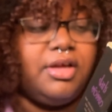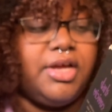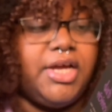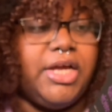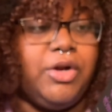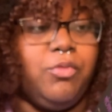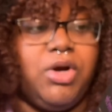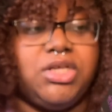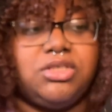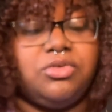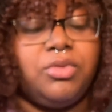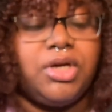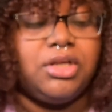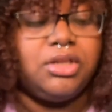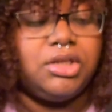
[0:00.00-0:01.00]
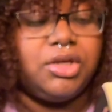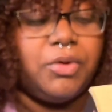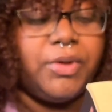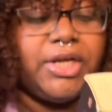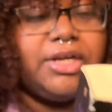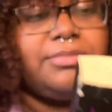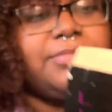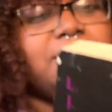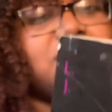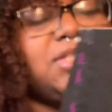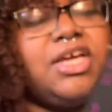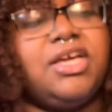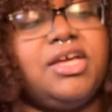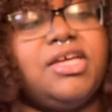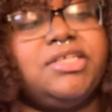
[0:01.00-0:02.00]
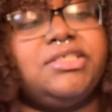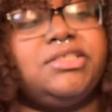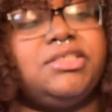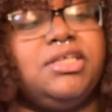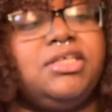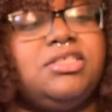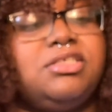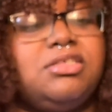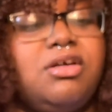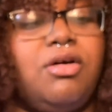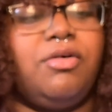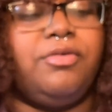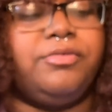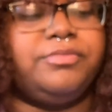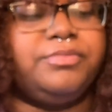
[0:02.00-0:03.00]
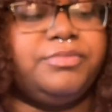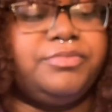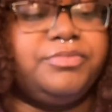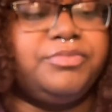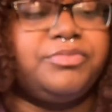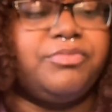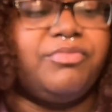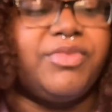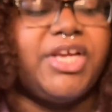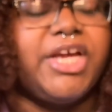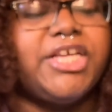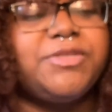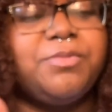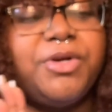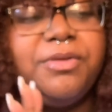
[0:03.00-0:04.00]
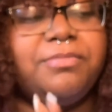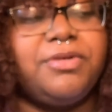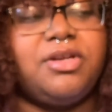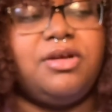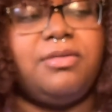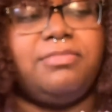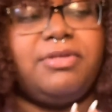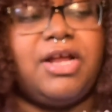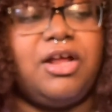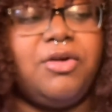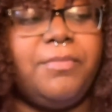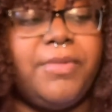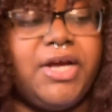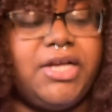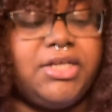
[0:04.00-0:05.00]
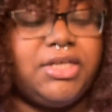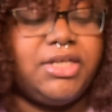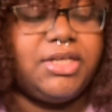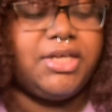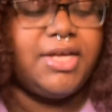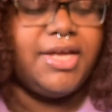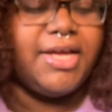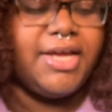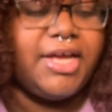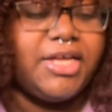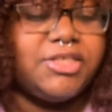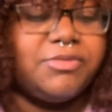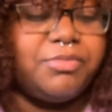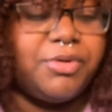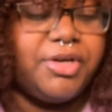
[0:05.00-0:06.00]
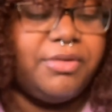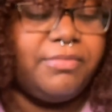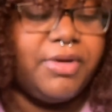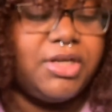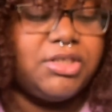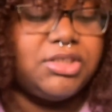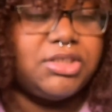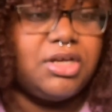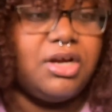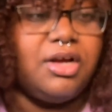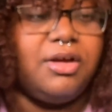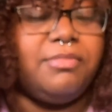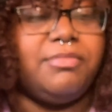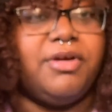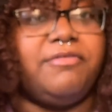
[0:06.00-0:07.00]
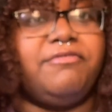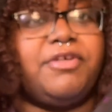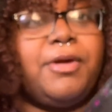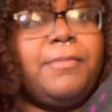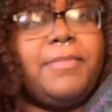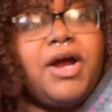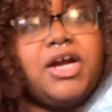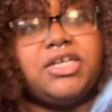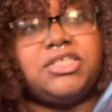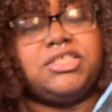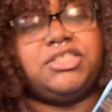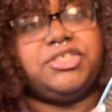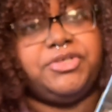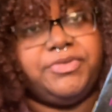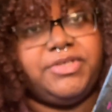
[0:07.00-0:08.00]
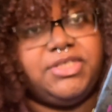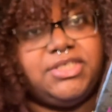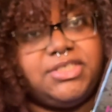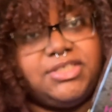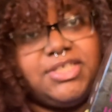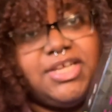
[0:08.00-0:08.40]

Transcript: and wasn't one of the donated books, I guess. So it's pretty beat up, but I don't mind it. It's pretty much a vampire series,